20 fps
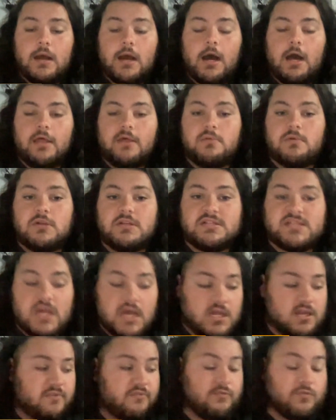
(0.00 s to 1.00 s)
There were a
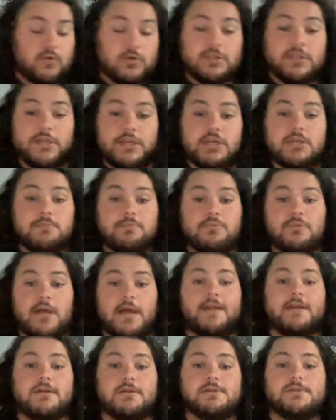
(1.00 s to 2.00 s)
ton of really good
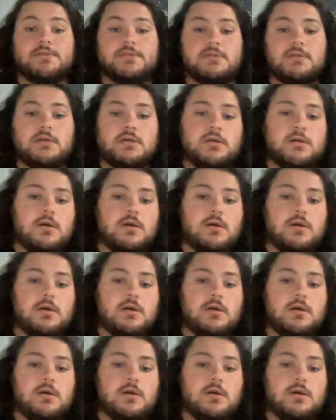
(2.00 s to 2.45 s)
players